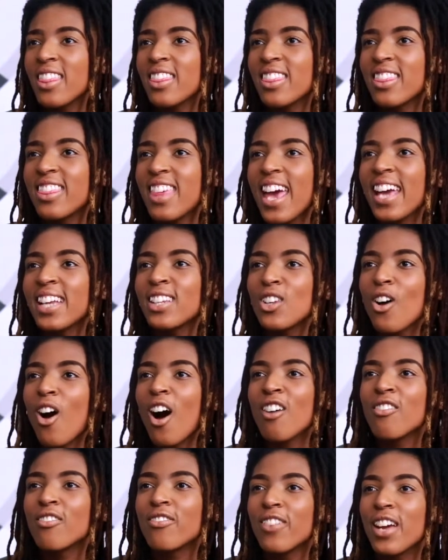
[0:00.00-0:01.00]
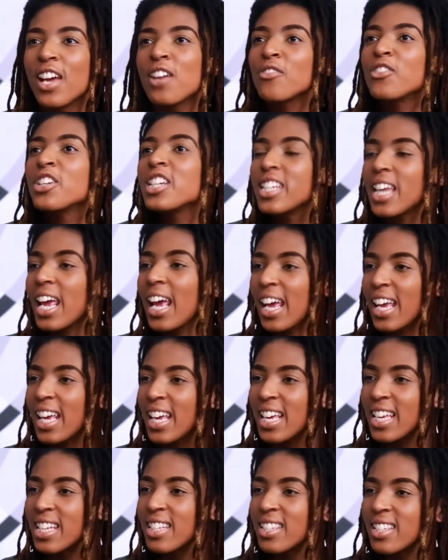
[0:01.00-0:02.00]
that of every
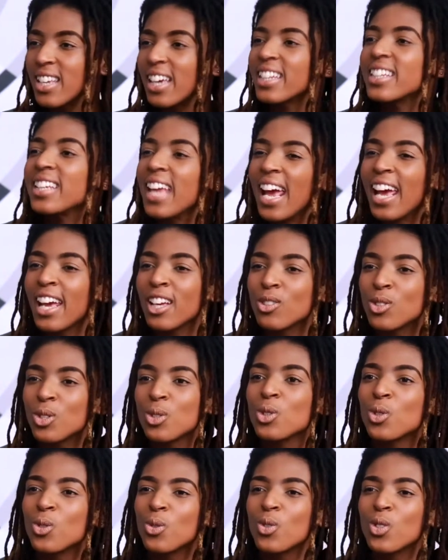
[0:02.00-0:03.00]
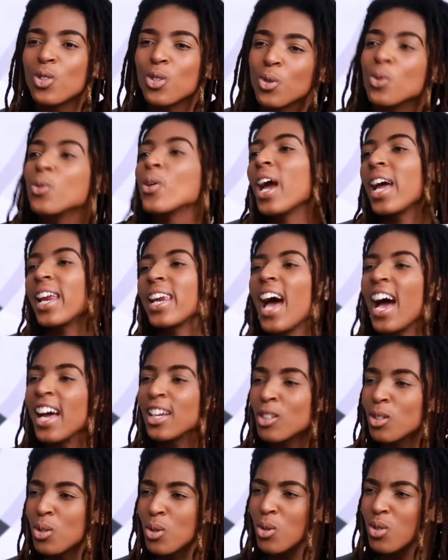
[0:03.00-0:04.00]
day is a day to do and
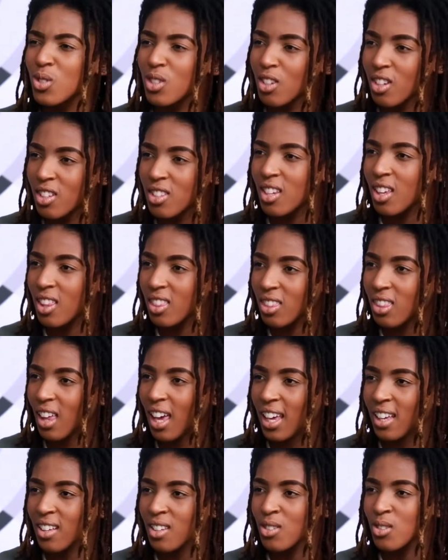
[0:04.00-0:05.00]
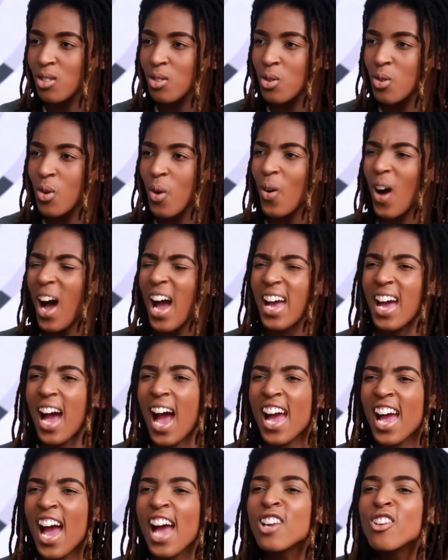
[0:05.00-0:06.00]
undo certain things. Nice. You know,
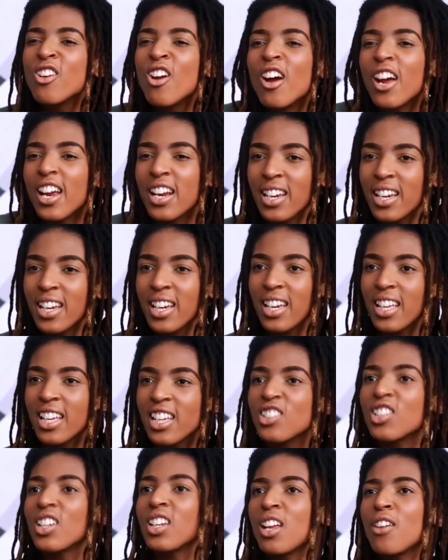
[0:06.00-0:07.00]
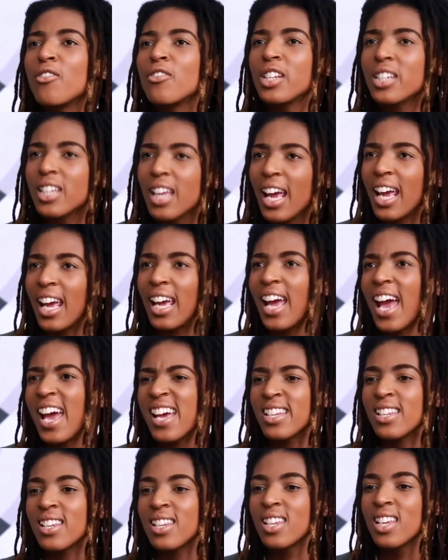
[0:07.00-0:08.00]
I learn each and every day,
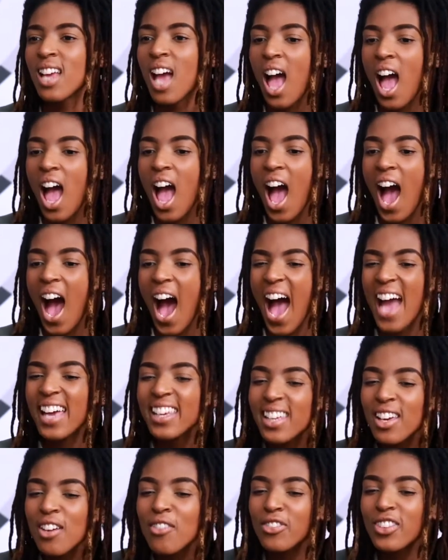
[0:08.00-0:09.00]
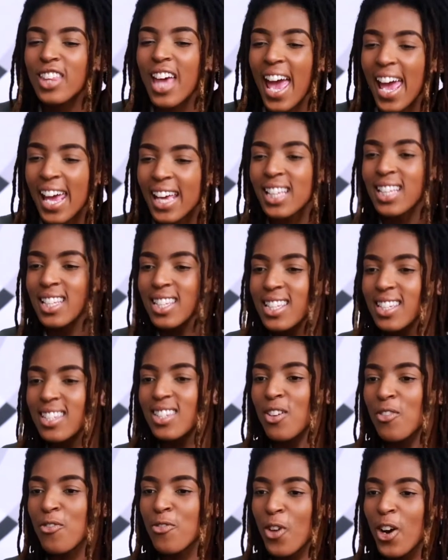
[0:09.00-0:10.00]
and I give
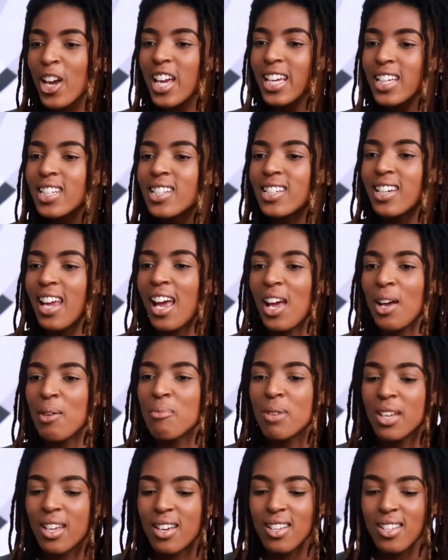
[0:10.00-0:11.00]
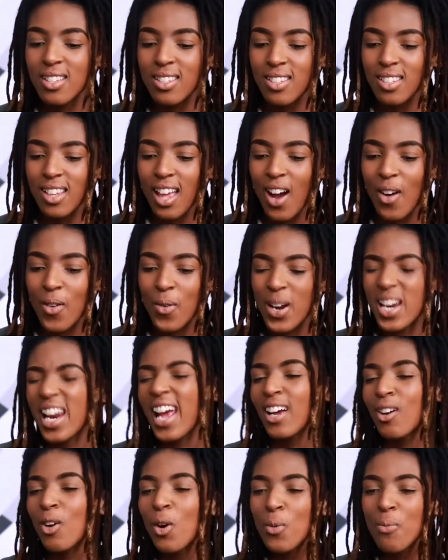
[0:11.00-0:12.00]
thanks for each day, because
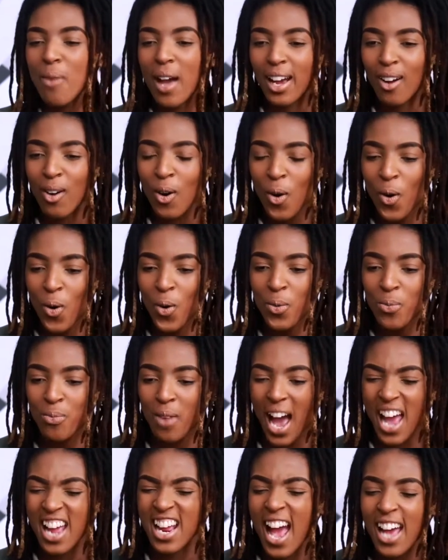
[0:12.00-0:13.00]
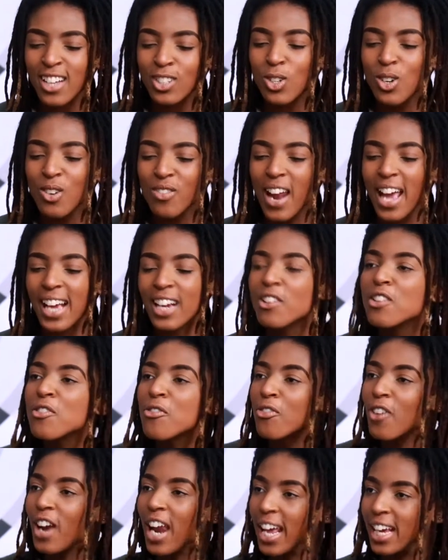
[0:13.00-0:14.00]
when I go back home, I sort of like
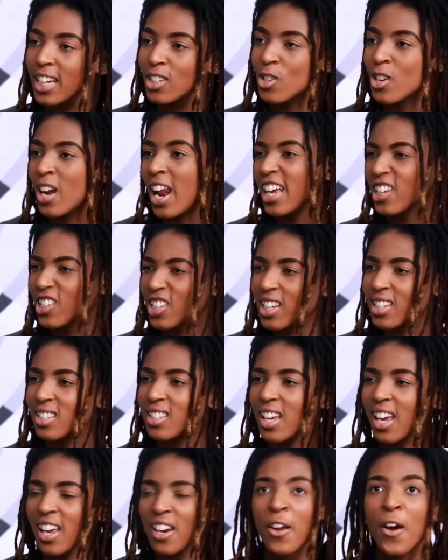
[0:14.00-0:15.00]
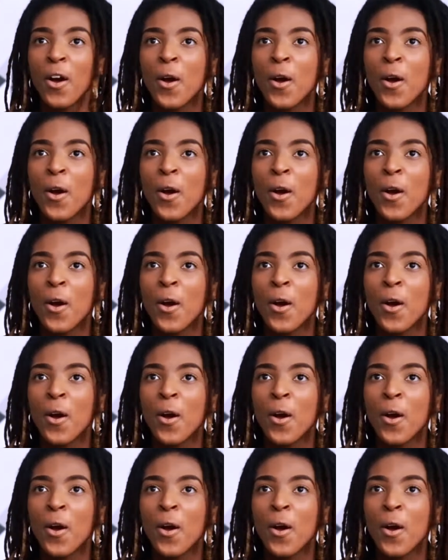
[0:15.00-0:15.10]
reflect. You know, I just said,